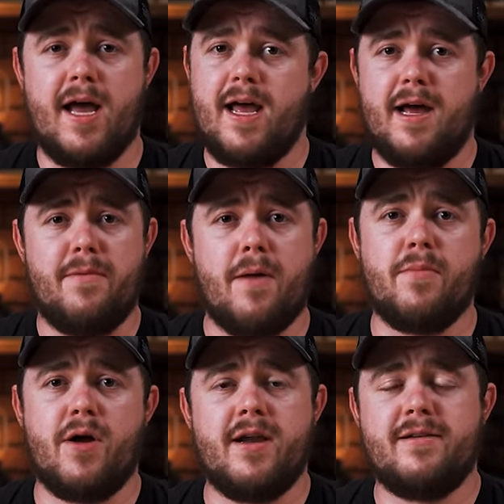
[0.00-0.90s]
I'm, I'm
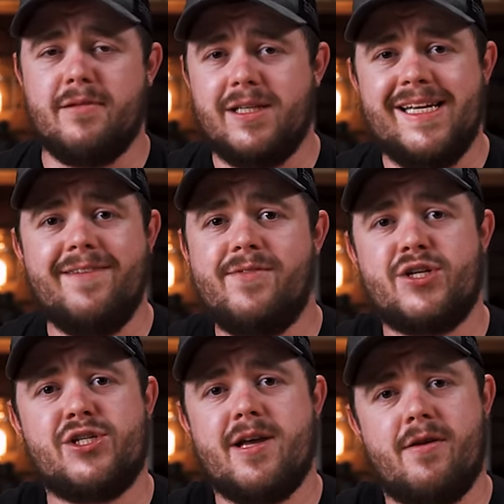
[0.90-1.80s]
gonna leave
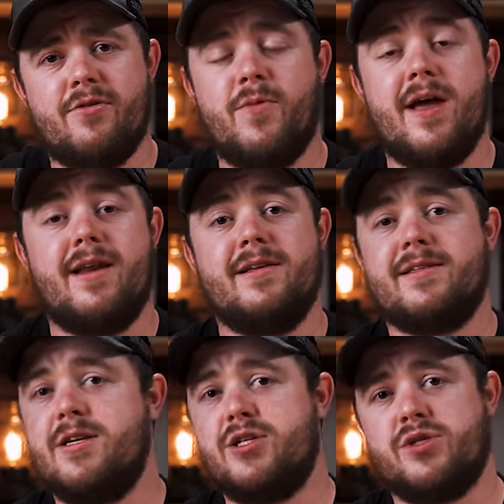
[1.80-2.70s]
this channel the way it is
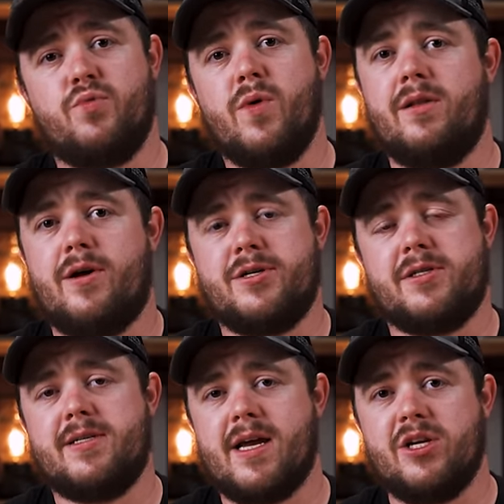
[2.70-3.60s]
and just relaunch a
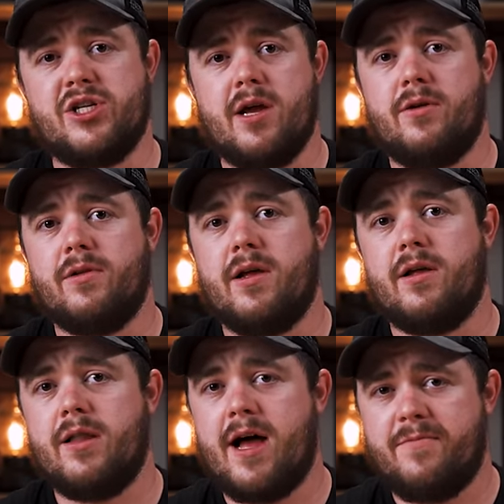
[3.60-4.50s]
second channel.
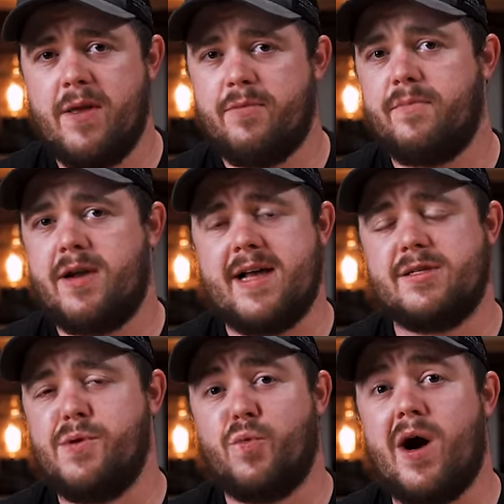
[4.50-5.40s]
A lot of people have been
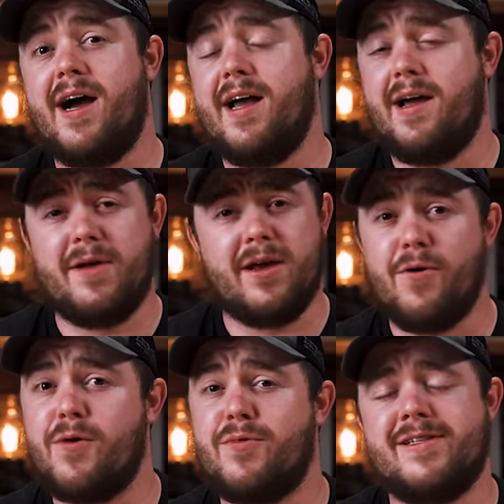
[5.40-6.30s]
asking me, why am I
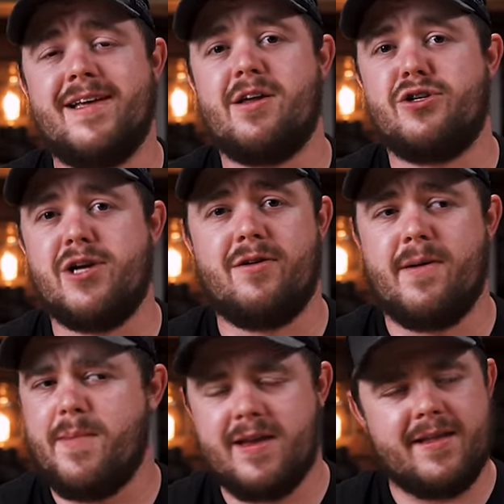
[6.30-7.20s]
going with a second channel?
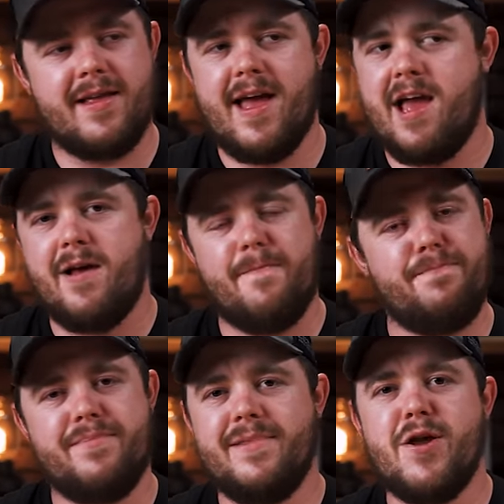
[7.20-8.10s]
I mean,
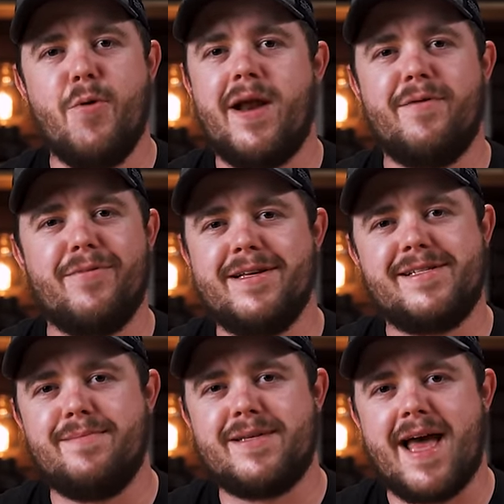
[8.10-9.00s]
nobody really
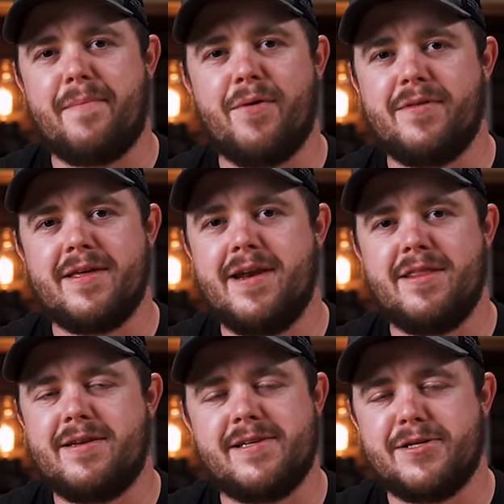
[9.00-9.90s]
seems happy with
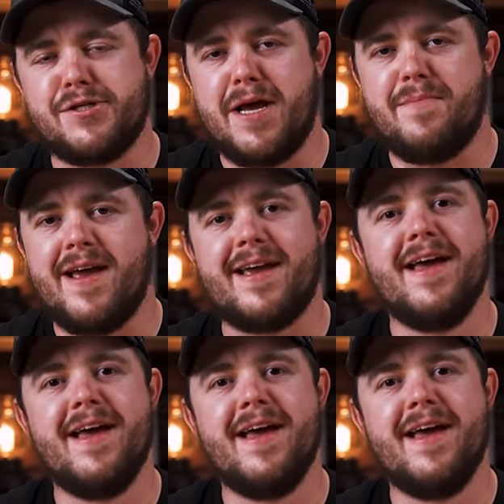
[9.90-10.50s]
any decision I make.